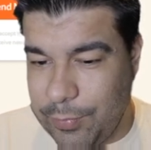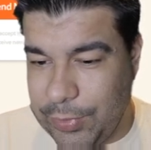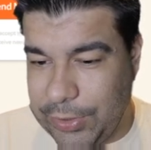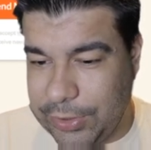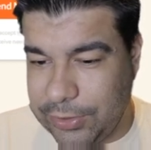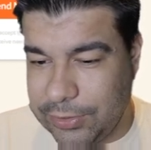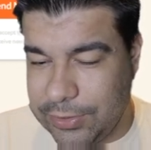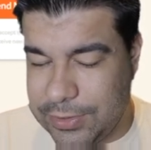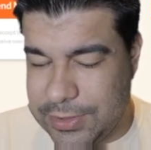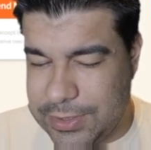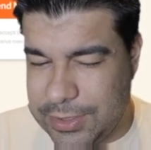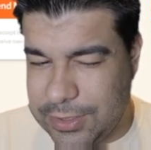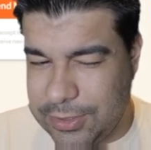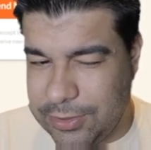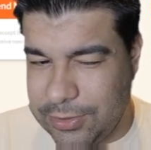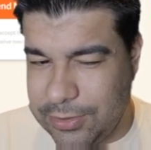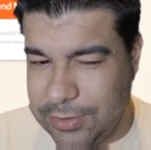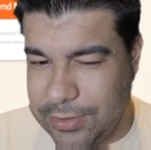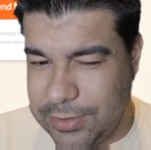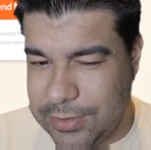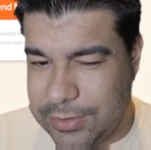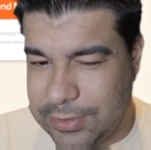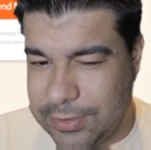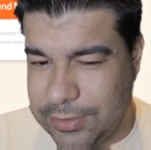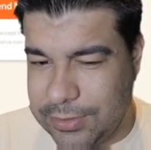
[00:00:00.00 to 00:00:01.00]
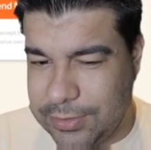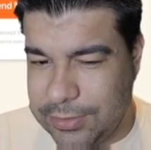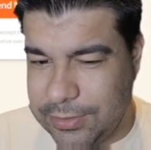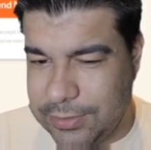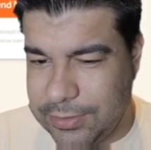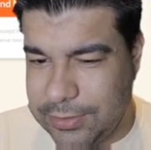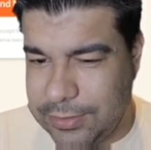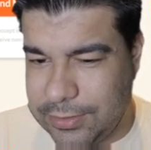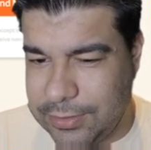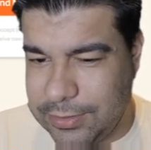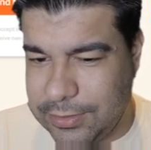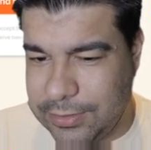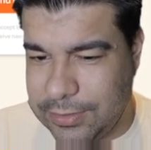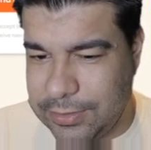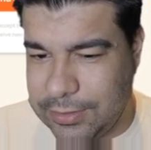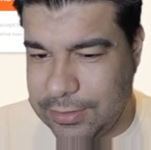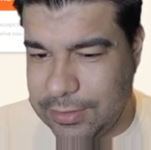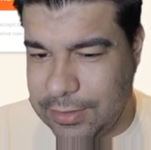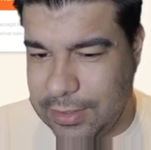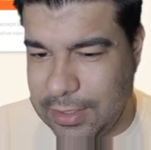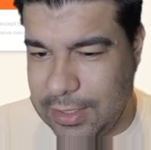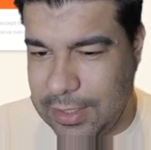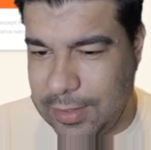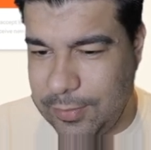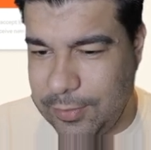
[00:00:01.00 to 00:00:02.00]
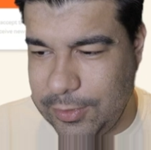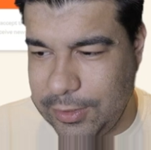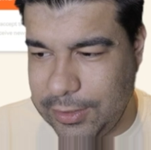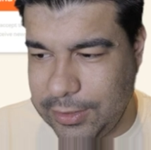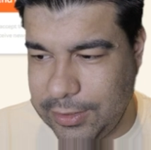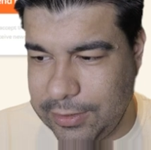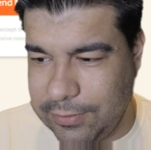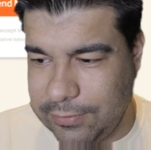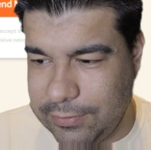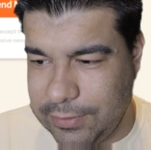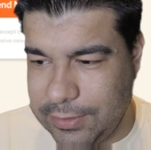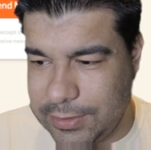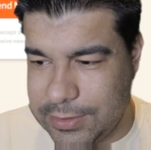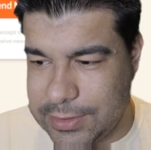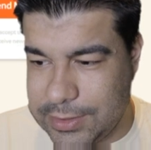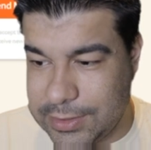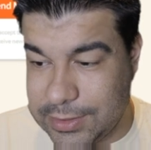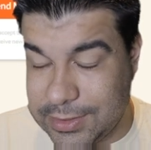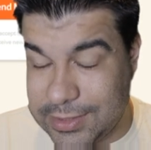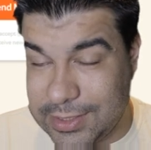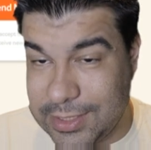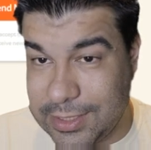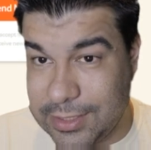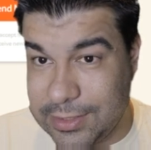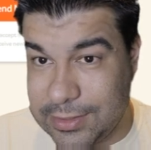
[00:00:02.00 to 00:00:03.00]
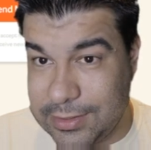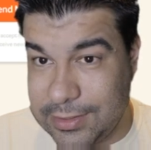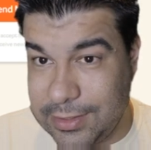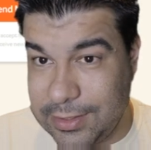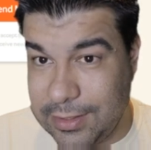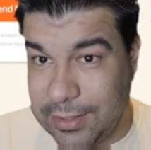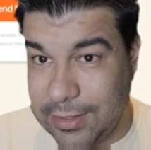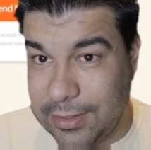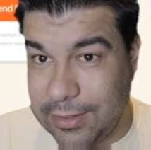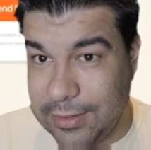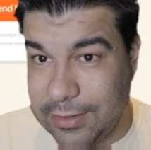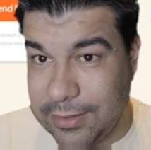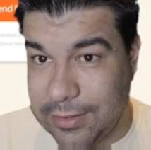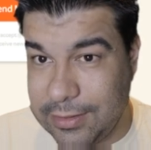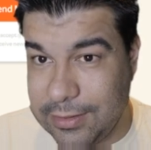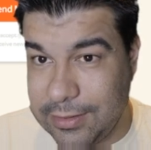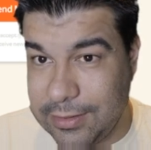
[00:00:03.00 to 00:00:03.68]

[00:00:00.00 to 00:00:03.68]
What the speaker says: Because I know this car, I'm going to give it a 6 out of 10.